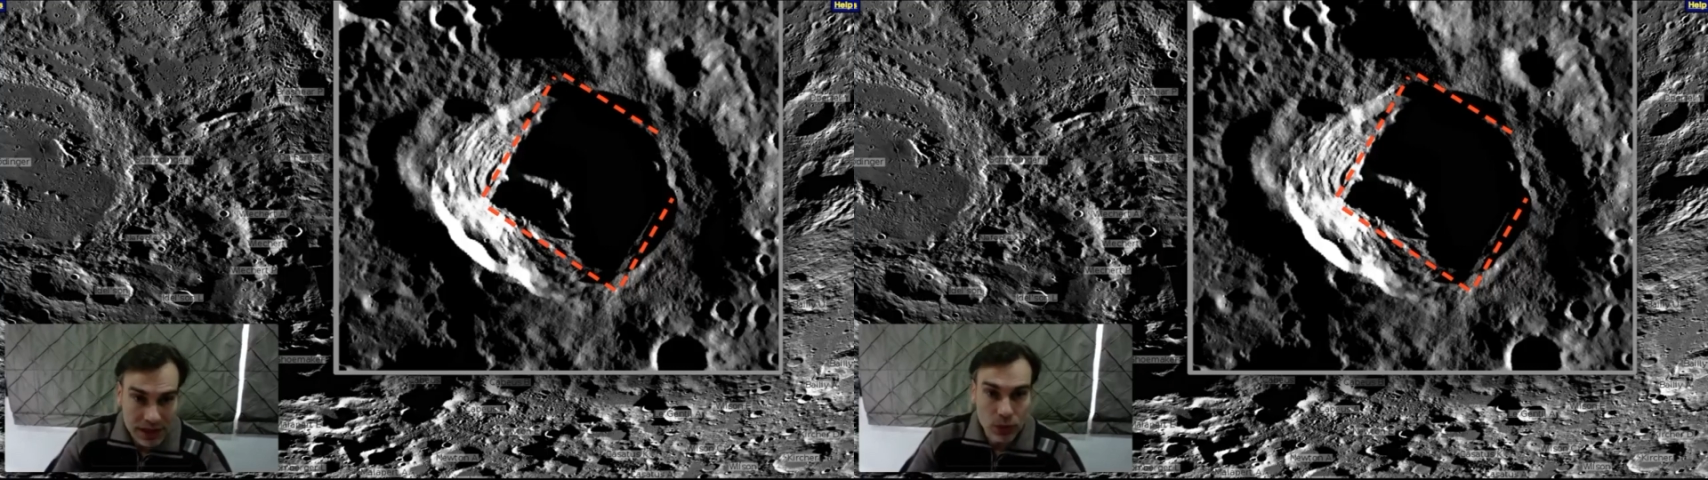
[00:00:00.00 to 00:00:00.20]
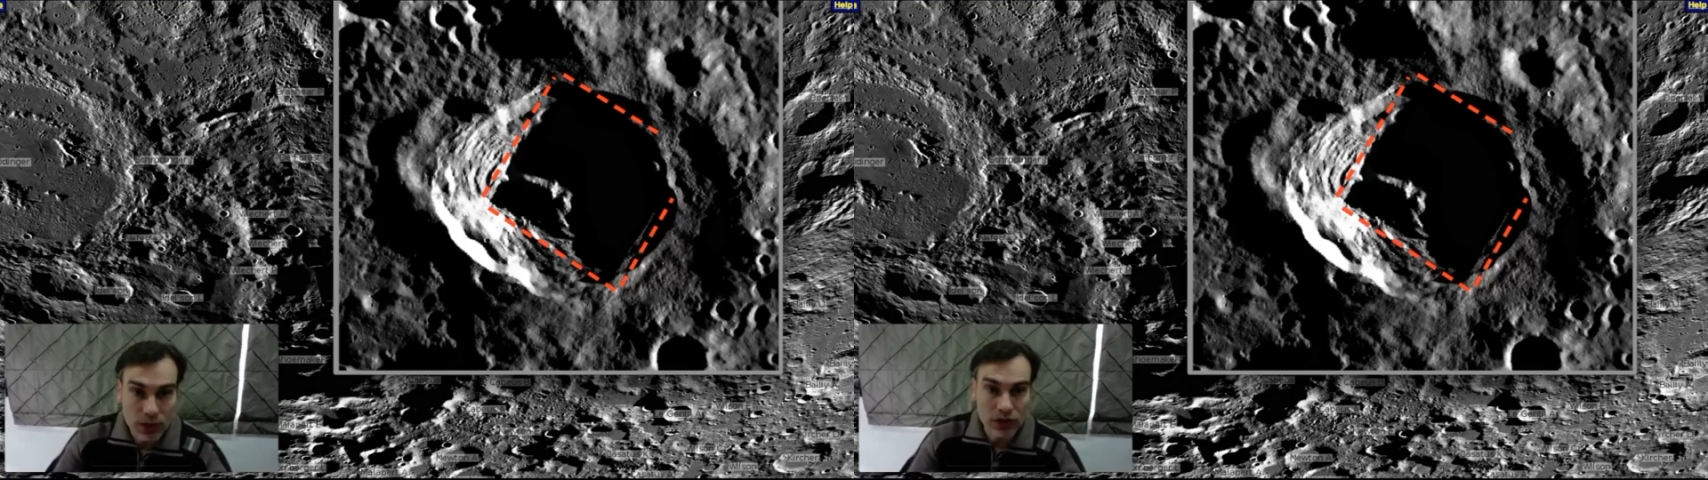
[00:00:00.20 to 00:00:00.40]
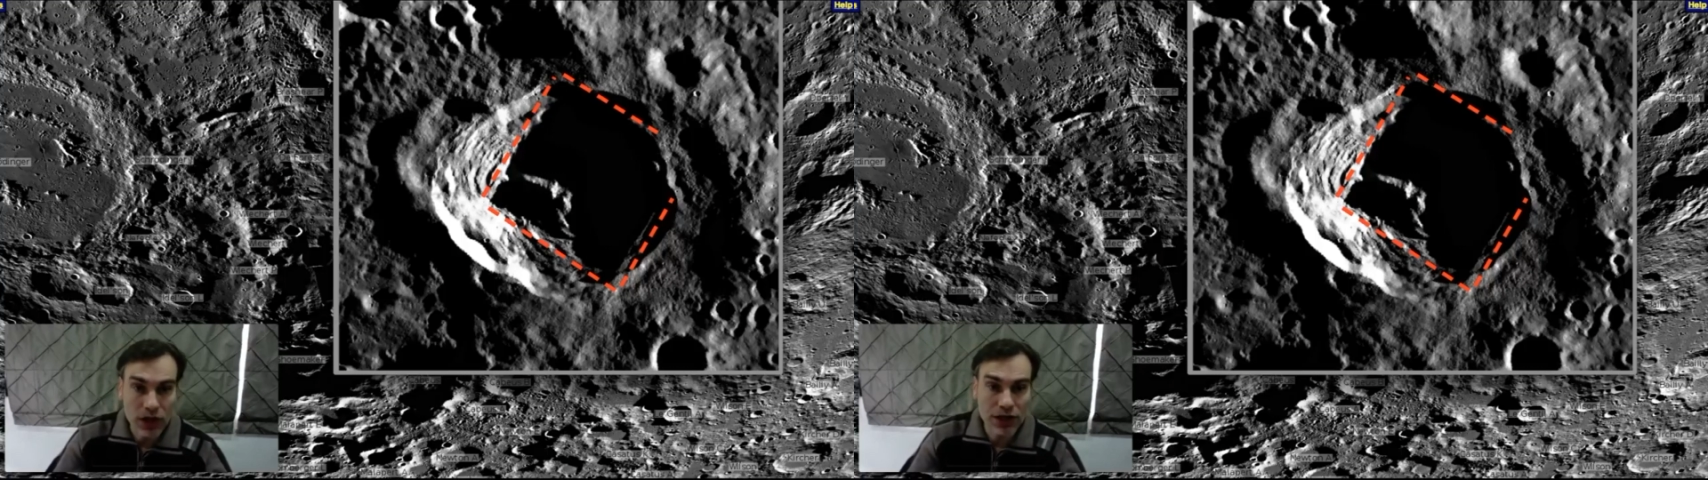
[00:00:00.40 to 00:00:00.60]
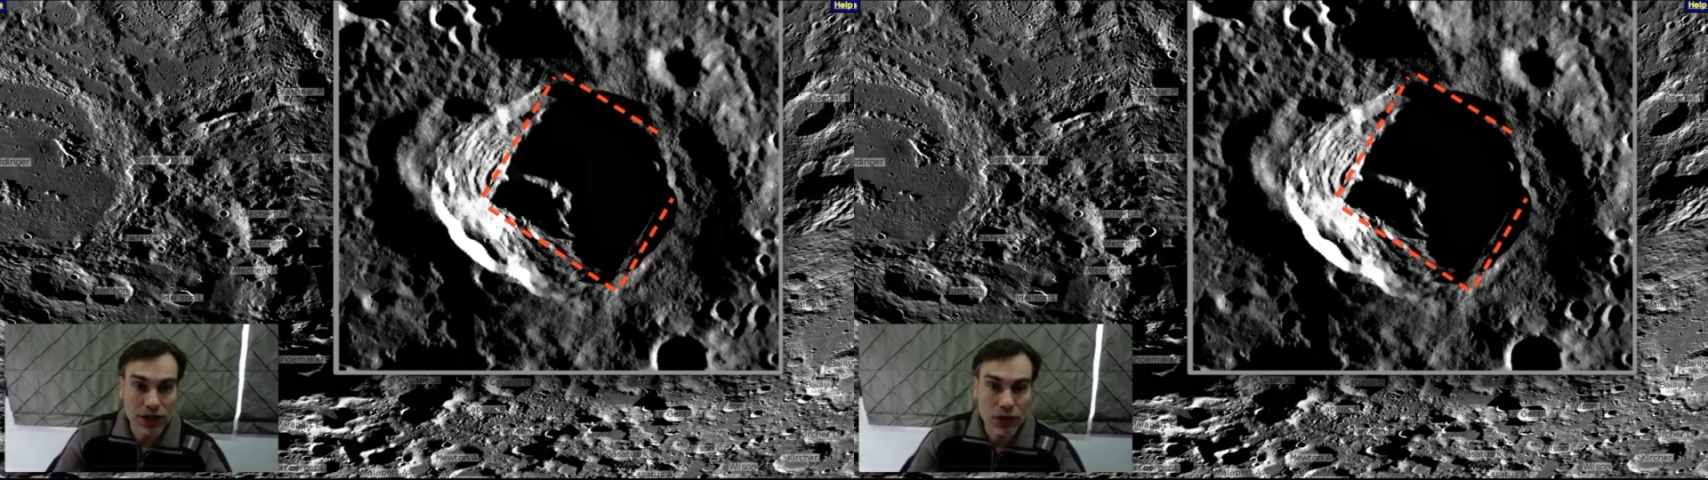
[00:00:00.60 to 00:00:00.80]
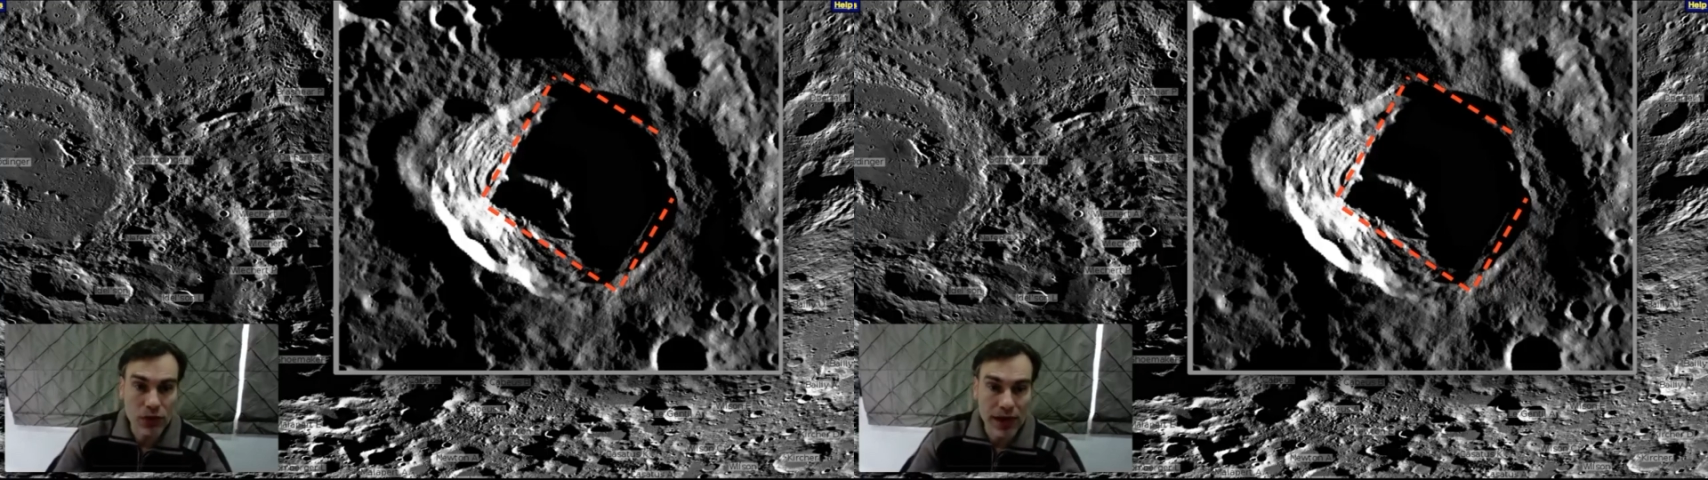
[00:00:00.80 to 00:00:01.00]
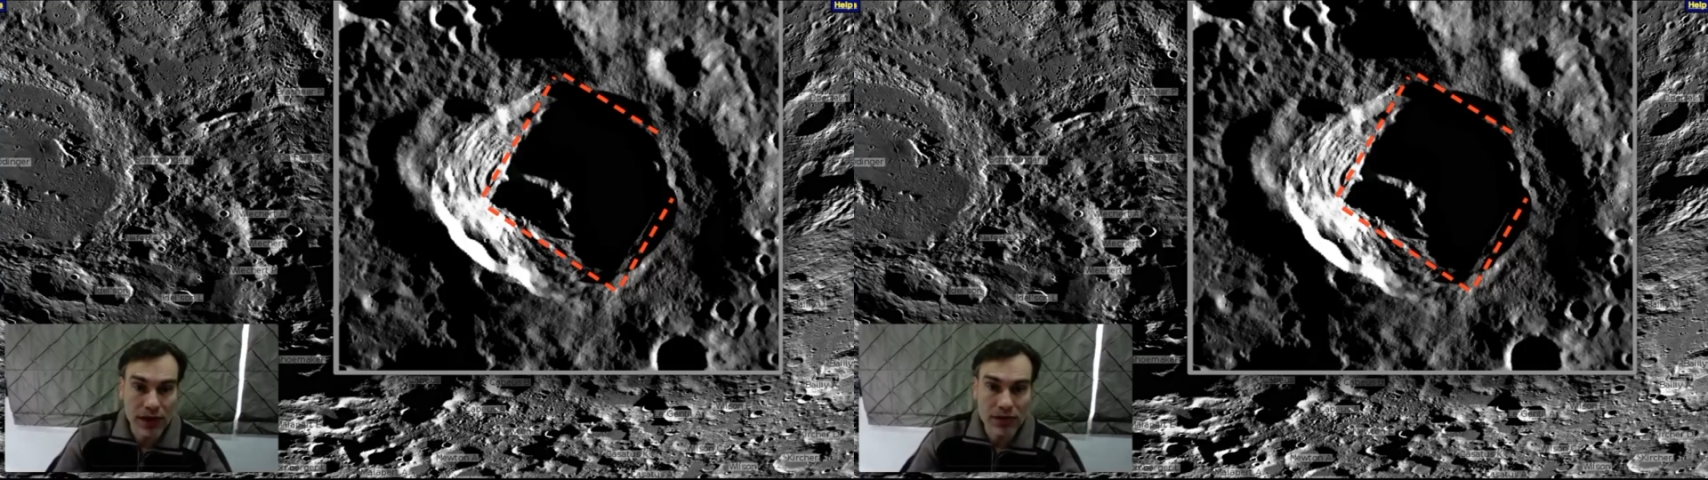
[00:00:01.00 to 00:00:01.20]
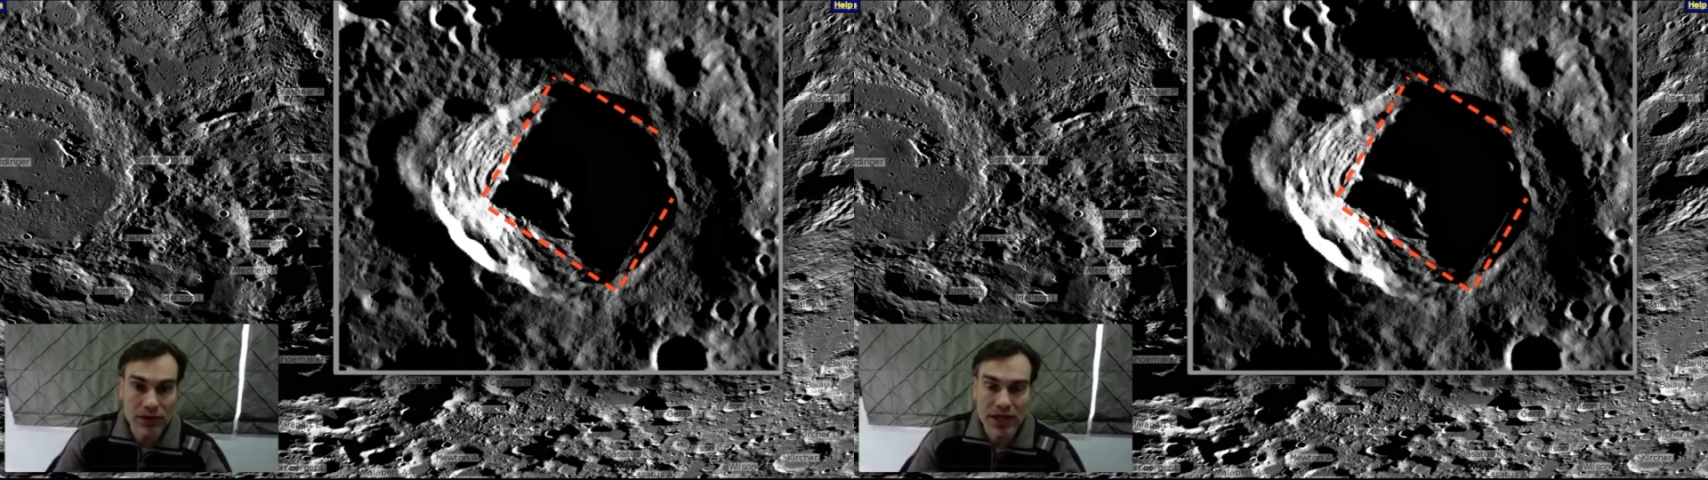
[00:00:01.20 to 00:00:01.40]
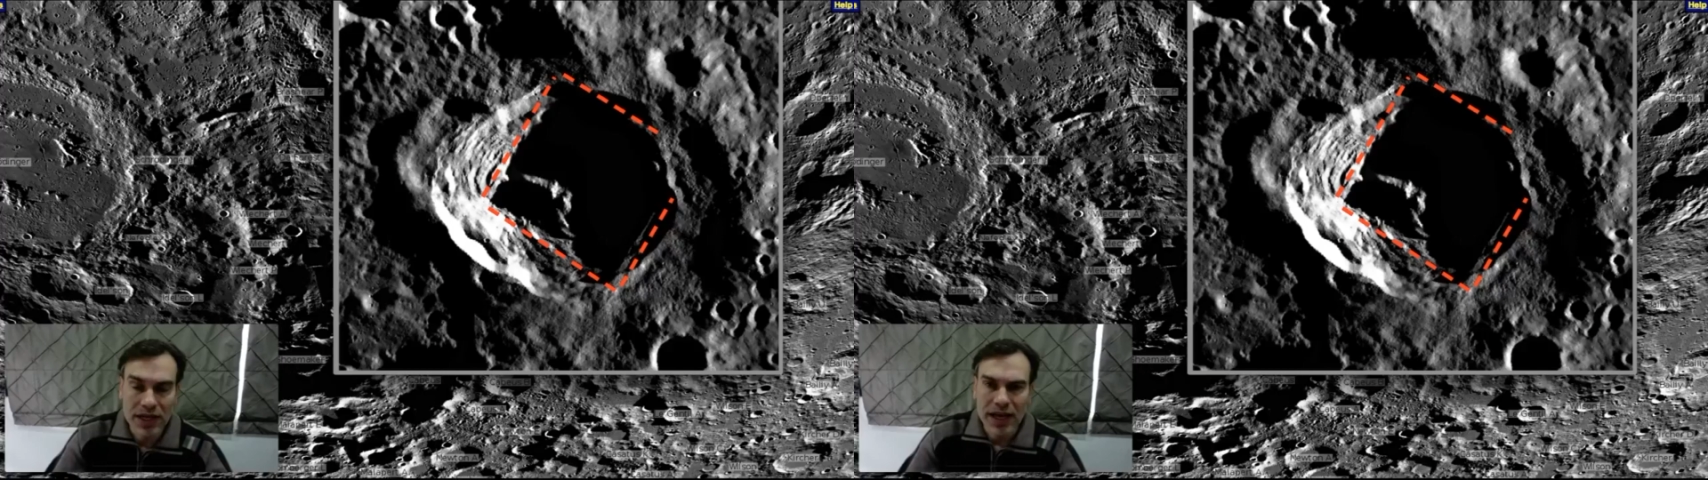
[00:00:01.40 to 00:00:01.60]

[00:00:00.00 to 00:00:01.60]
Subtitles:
It will lock you out.